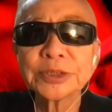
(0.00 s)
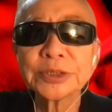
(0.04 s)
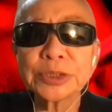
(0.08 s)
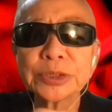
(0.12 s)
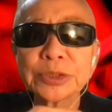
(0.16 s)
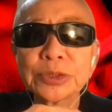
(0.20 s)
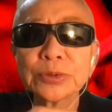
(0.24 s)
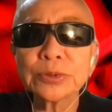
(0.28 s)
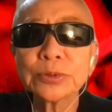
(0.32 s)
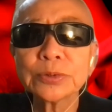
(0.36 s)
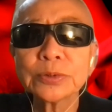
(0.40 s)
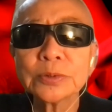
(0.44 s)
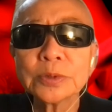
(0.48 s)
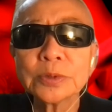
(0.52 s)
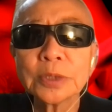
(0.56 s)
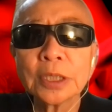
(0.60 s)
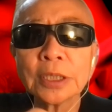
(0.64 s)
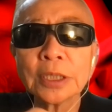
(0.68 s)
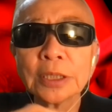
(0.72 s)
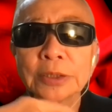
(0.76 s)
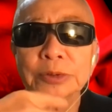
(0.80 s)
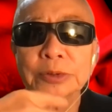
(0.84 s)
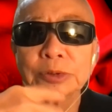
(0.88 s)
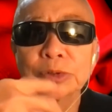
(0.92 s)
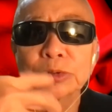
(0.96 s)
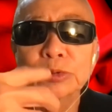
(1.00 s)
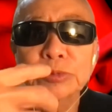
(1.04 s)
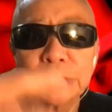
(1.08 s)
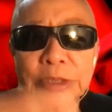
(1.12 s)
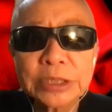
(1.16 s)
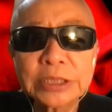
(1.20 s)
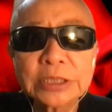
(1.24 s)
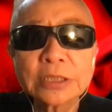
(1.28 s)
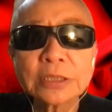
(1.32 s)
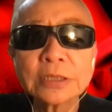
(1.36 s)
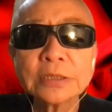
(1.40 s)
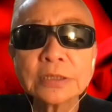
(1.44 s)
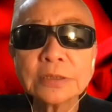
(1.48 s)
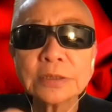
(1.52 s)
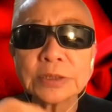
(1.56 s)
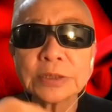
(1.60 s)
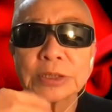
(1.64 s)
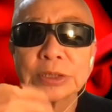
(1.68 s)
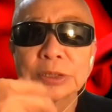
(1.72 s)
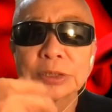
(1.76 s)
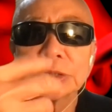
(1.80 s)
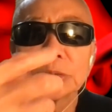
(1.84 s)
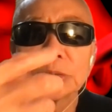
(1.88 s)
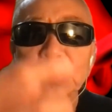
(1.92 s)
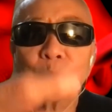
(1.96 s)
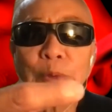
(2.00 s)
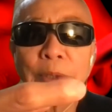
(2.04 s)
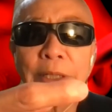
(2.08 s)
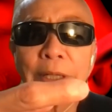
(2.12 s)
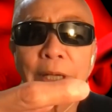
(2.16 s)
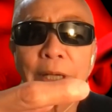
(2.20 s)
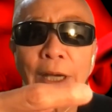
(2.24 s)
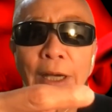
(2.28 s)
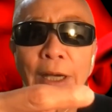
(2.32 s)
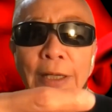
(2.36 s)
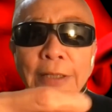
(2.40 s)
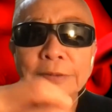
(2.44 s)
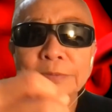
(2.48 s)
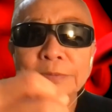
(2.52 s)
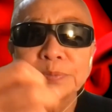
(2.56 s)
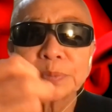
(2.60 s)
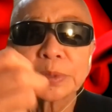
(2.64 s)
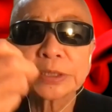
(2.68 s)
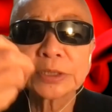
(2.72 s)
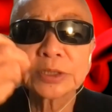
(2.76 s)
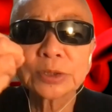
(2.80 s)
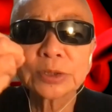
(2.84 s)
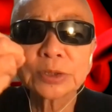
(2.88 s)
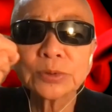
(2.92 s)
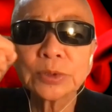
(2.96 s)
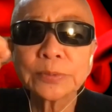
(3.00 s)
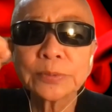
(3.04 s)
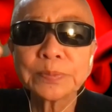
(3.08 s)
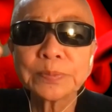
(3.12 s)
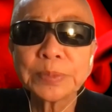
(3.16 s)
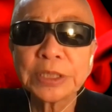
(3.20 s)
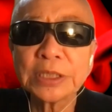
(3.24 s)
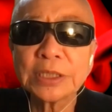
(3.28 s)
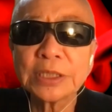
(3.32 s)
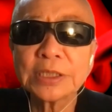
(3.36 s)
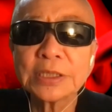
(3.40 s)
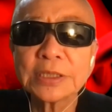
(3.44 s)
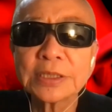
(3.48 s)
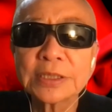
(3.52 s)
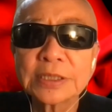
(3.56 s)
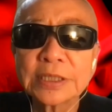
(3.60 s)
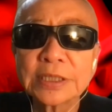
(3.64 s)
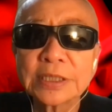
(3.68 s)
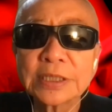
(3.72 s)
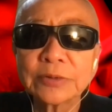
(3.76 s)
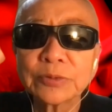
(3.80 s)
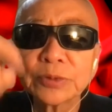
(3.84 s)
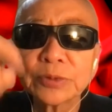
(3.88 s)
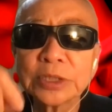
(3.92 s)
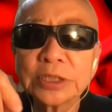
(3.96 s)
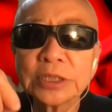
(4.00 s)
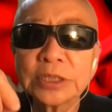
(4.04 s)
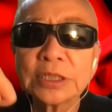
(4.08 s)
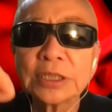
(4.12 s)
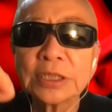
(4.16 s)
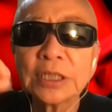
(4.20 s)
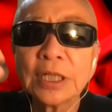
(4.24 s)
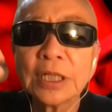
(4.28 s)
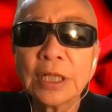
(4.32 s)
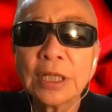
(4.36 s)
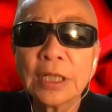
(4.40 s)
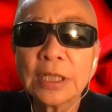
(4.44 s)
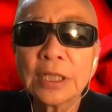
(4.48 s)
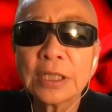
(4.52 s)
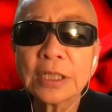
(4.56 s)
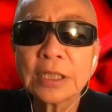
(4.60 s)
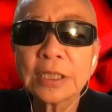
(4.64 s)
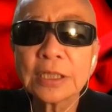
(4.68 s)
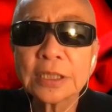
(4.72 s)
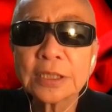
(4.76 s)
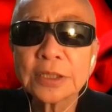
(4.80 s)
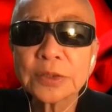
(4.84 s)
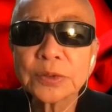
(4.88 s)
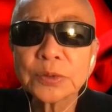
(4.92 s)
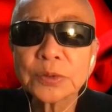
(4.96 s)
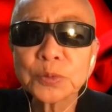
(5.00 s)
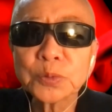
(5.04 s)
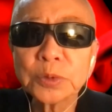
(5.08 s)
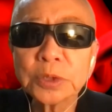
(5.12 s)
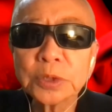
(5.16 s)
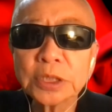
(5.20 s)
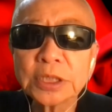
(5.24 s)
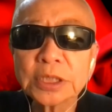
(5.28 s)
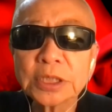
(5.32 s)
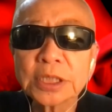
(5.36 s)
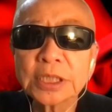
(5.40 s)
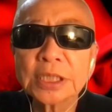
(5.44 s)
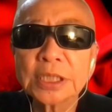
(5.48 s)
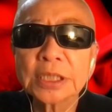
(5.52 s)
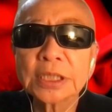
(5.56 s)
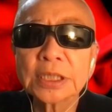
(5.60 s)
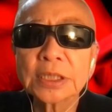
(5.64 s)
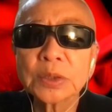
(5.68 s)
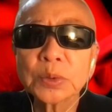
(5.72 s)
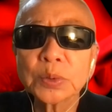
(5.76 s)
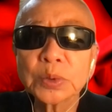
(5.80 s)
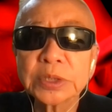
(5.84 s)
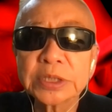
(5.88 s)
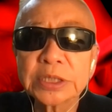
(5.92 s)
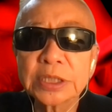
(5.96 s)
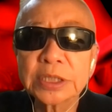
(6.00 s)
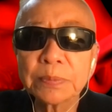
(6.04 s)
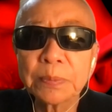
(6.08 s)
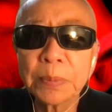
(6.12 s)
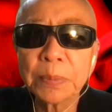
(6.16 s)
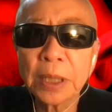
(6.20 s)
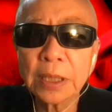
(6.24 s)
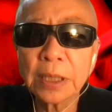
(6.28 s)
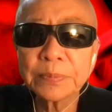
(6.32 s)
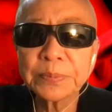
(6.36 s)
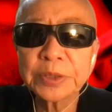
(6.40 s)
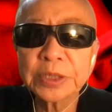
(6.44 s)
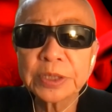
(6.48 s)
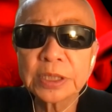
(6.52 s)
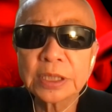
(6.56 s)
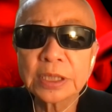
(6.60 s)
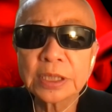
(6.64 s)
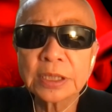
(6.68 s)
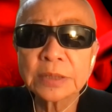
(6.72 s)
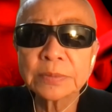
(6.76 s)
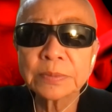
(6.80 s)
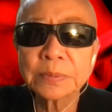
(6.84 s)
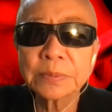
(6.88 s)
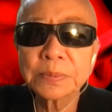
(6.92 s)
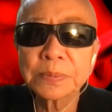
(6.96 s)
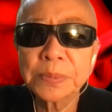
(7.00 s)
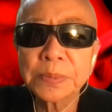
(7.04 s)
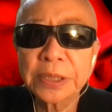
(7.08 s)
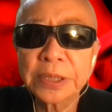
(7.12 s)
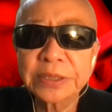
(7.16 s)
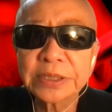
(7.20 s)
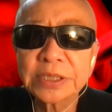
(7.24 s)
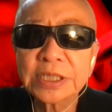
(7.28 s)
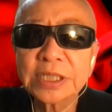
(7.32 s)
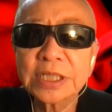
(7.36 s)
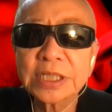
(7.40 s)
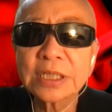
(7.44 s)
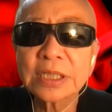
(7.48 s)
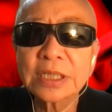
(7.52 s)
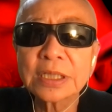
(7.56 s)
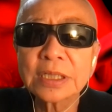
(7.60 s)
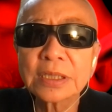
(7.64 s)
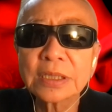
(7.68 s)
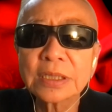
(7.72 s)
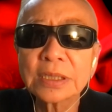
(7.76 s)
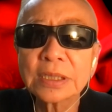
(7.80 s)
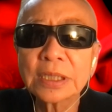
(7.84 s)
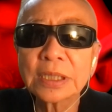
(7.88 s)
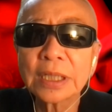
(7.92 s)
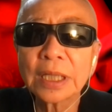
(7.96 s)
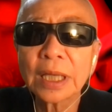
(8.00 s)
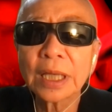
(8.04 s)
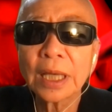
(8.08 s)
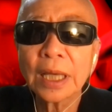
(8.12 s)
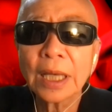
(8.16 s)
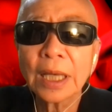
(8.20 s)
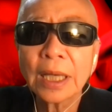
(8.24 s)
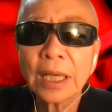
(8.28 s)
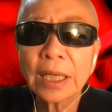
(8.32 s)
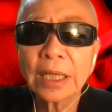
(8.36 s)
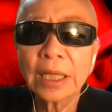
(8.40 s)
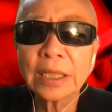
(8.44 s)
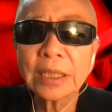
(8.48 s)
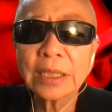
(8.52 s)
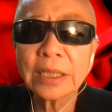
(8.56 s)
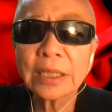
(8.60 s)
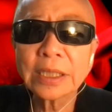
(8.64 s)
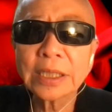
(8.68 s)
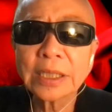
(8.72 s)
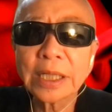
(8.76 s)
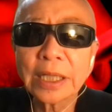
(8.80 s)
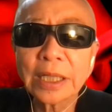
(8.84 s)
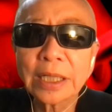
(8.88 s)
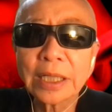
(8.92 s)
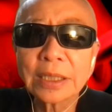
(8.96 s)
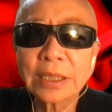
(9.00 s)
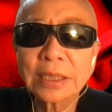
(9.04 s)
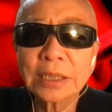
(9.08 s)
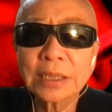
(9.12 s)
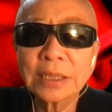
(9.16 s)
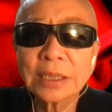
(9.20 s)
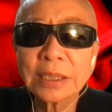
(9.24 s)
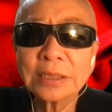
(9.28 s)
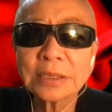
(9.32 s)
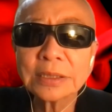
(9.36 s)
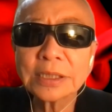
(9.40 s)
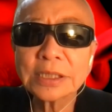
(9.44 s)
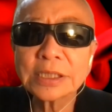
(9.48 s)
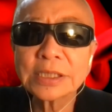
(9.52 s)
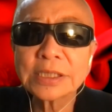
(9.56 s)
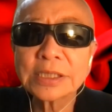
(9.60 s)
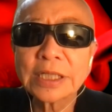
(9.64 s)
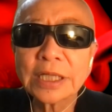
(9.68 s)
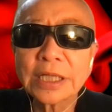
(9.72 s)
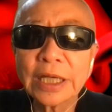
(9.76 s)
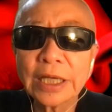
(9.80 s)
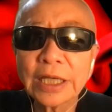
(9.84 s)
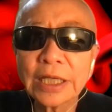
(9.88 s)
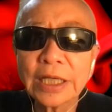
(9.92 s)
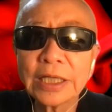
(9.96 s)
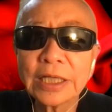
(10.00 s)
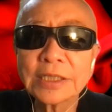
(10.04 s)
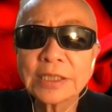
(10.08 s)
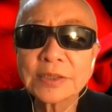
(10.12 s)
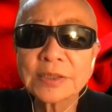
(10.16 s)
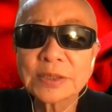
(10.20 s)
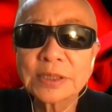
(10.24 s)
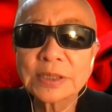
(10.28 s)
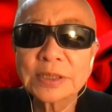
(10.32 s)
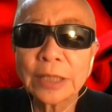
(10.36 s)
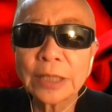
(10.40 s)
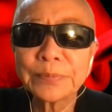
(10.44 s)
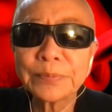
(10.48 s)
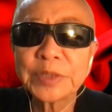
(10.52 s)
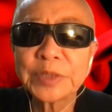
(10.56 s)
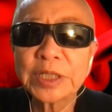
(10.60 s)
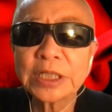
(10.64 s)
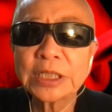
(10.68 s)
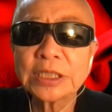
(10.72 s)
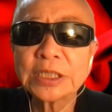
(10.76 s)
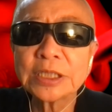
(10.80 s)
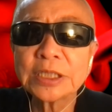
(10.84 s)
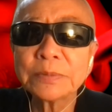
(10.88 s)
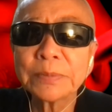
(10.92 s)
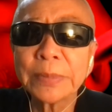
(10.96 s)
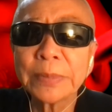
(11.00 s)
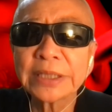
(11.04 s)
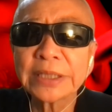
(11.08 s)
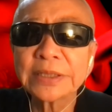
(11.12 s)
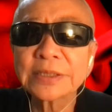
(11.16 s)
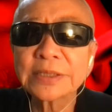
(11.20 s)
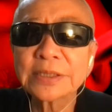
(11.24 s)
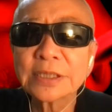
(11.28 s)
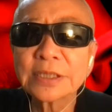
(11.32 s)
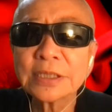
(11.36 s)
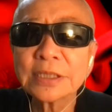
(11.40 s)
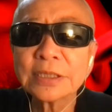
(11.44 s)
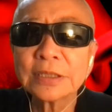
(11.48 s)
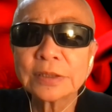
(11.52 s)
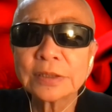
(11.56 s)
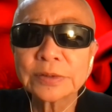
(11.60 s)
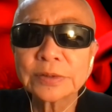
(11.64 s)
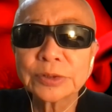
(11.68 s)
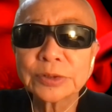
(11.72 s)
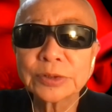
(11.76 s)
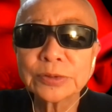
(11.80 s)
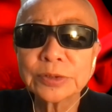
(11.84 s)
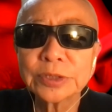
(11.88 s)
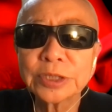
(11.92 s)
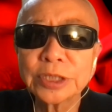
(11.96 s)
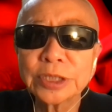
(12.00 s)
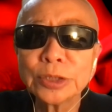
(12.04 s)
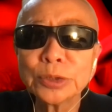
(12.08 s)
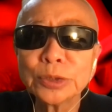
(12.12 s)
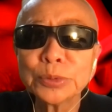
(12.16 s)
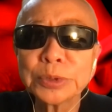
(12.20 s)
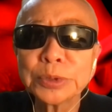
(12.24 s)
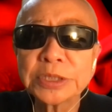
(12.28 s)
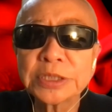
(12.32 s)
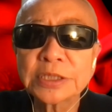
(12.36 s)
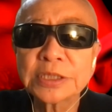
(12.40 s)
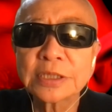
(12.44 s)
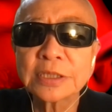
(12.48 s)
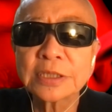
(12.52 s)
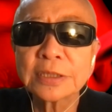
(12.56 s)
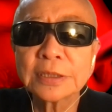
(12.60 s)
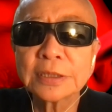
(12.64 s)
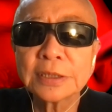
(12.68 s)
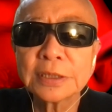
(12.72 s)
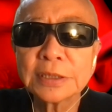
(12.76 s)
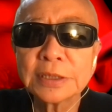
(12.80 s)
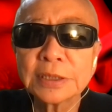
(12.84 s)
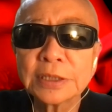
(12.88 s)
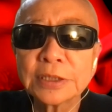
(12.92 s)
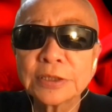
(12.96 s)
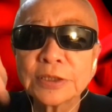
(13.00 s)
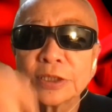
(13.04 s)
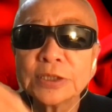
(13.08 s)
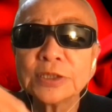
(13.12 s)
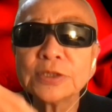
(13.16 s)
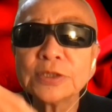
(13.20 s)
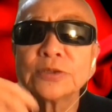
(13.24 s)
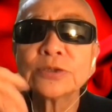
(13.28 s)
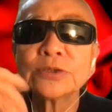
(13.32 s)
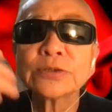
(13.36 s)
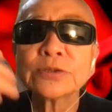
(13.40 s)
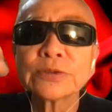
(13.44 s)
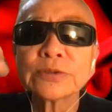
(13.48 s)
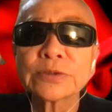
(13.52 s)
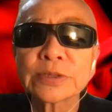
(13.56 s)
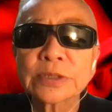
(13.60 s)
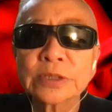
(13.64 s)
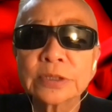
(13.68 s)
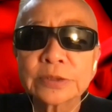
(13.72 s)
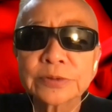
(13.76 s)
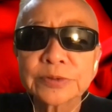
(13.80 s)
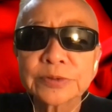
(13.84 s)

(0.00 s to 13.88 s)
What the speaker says: to do, to return to the web art, but do a piece that really working with the public, and particularly in this case, updating myself to deal with the issues of